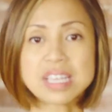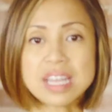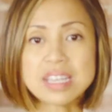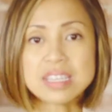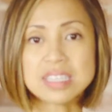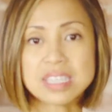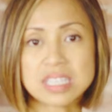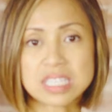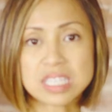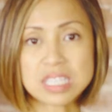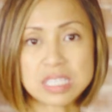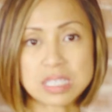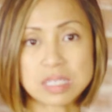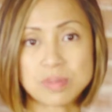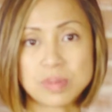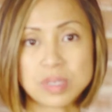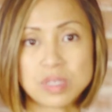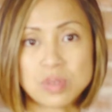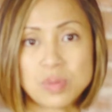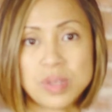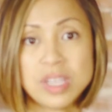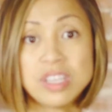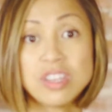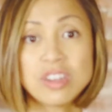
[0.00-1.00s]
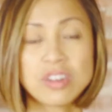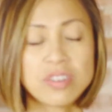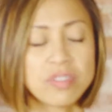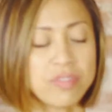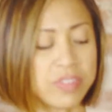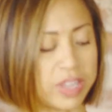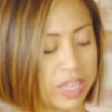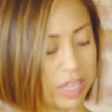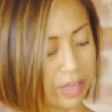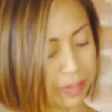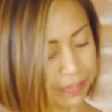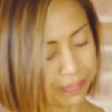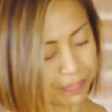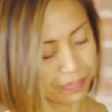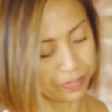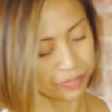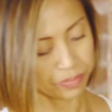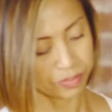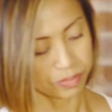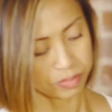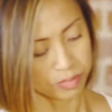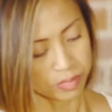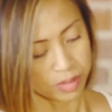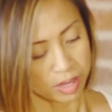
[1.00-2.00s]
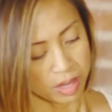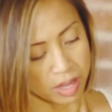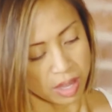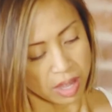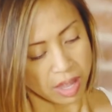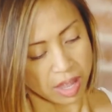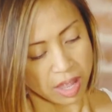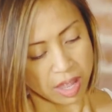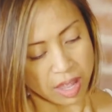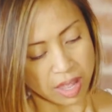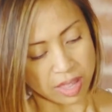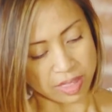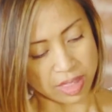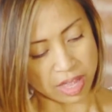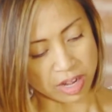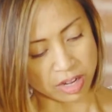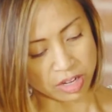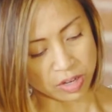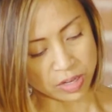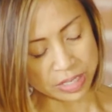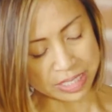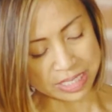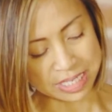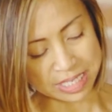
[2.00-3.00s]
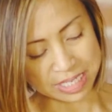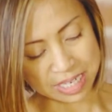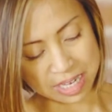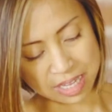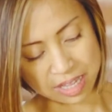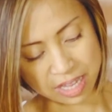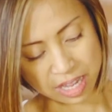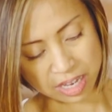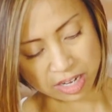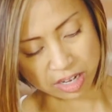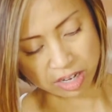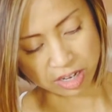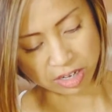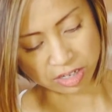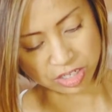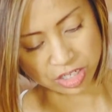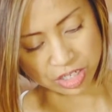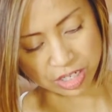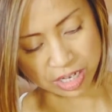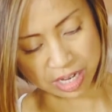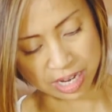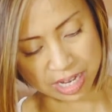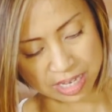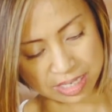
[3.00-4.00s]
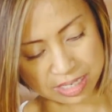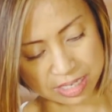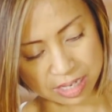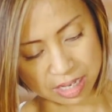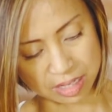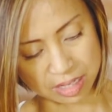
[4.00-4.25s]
that distance between your feet. And then you can see that she has